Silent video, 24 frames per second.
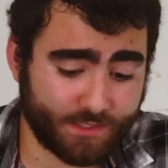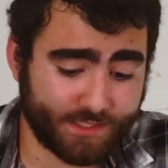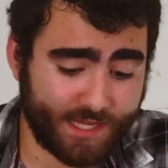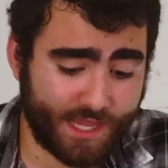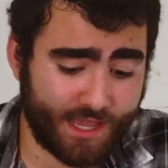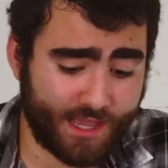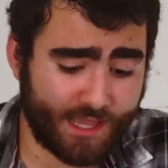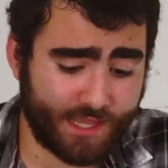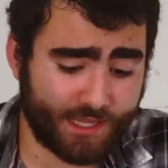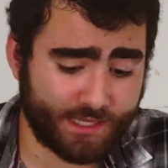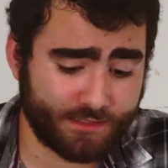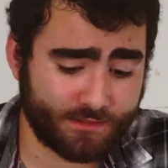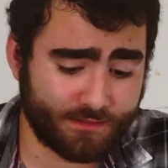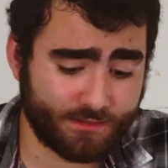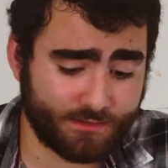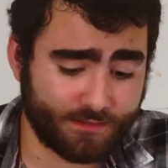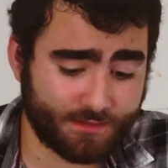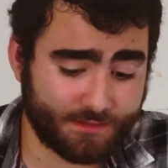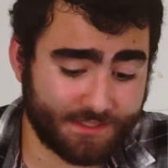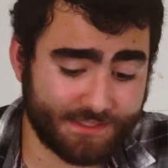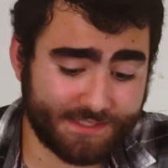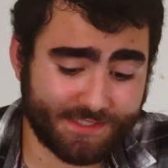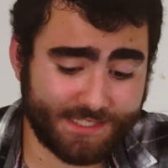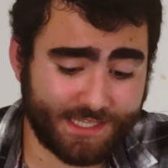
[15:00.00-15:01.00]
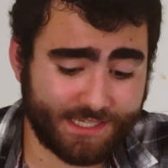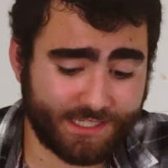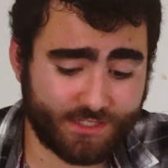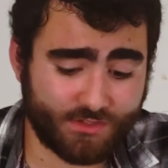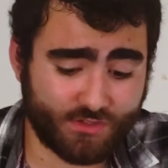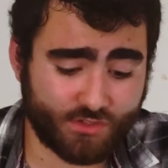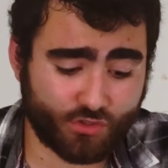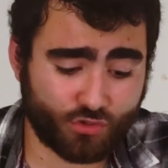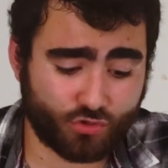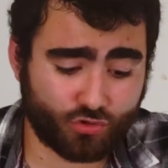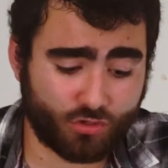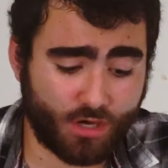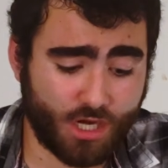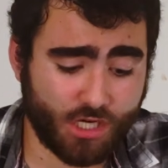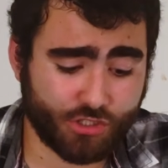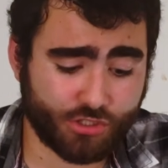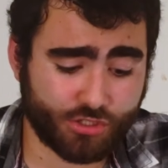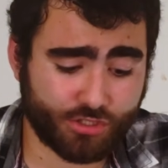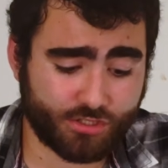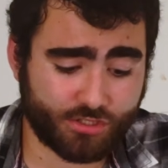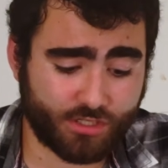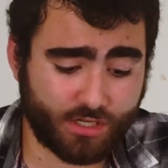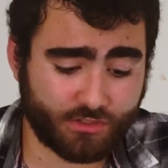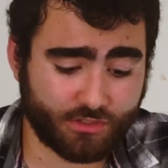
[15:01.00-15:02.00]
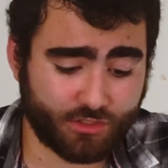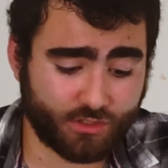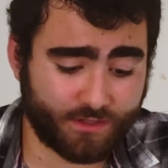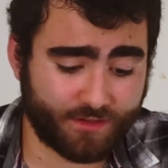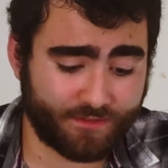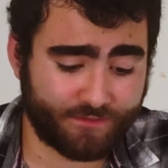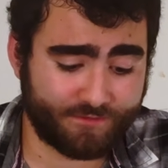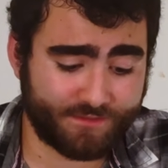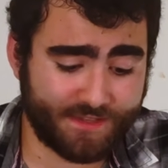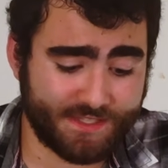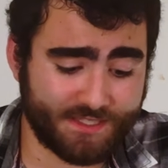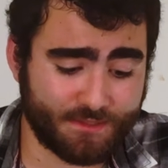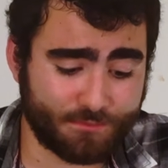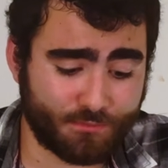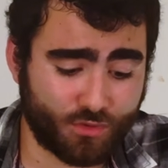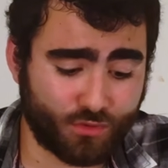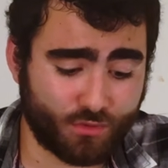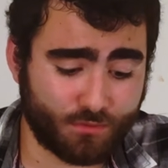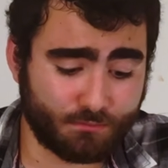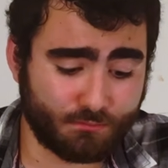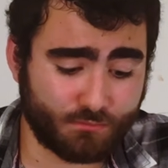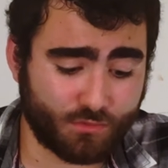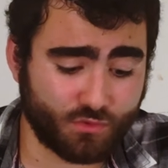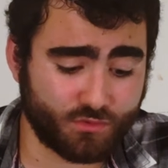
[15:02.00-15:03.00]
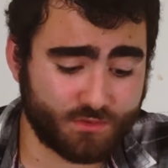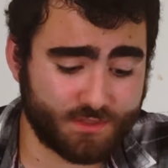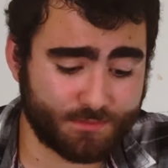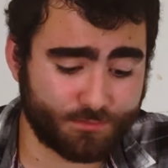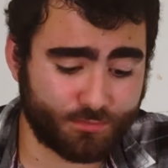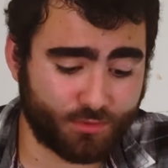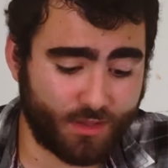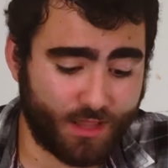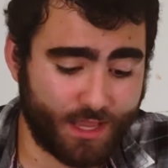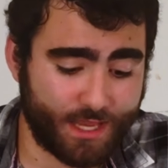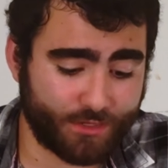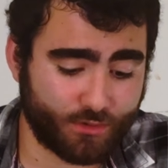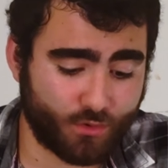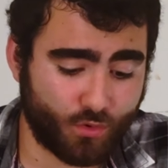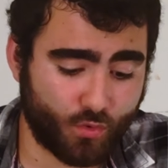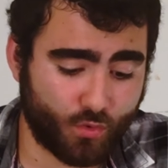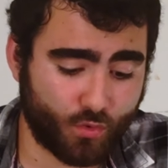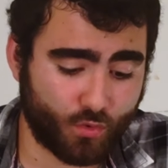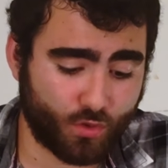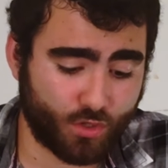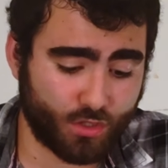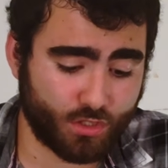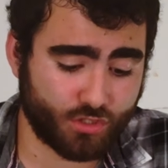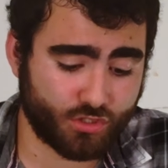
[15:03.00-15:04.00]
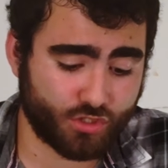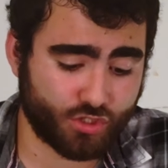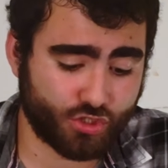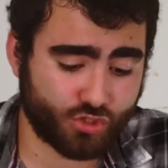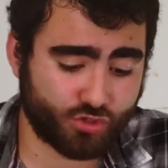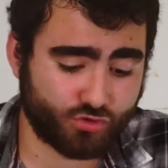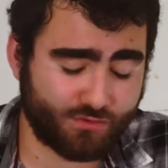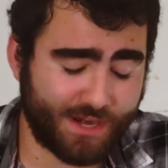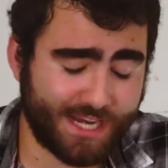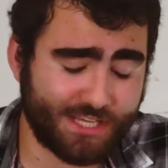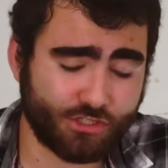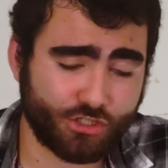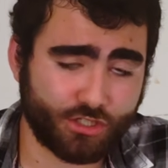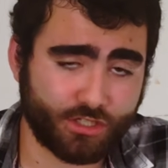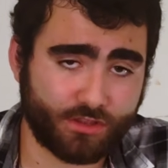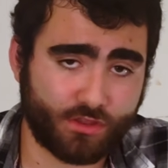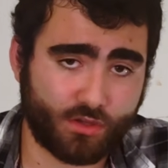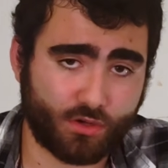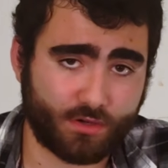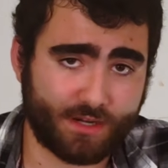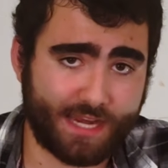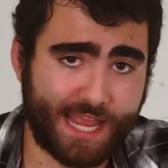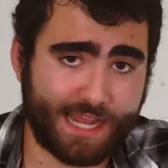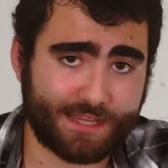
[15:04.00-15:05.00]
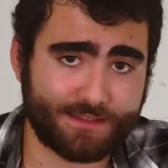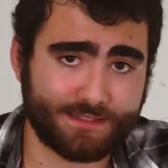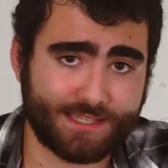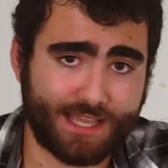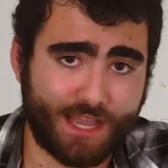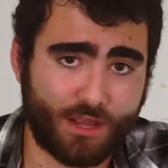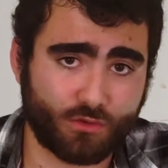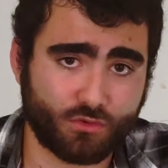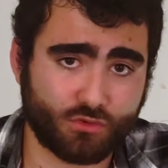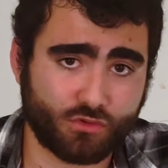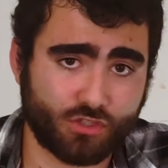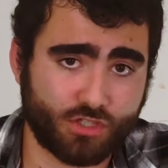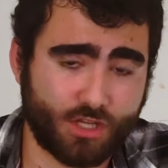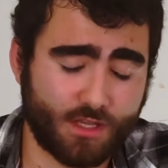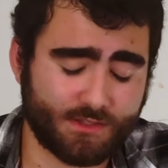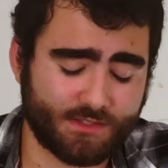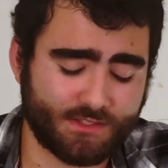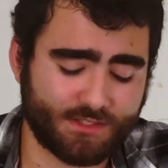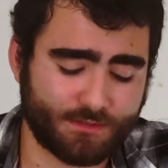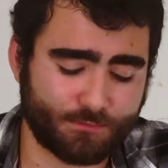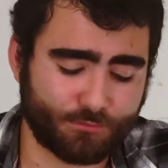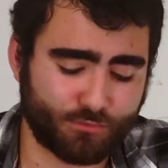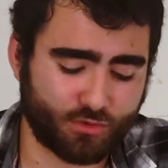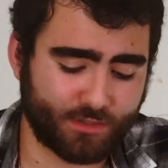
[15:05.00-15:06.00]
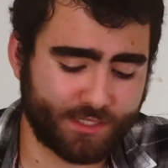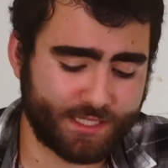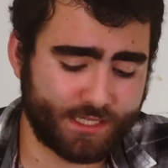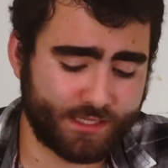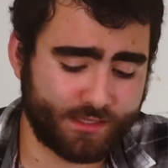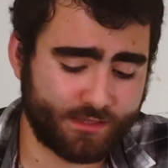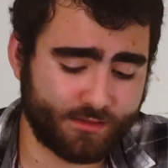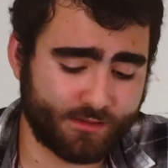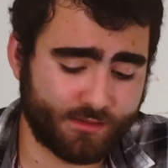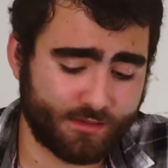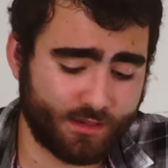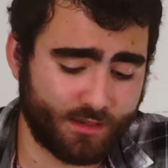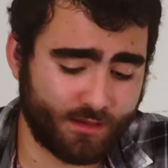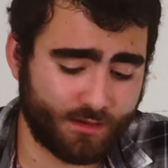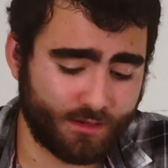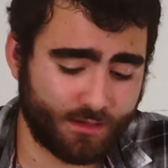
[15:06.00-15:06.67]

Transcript: died, and the city is crushed under invisible multiplying hordes stretching their necks out just to breathe,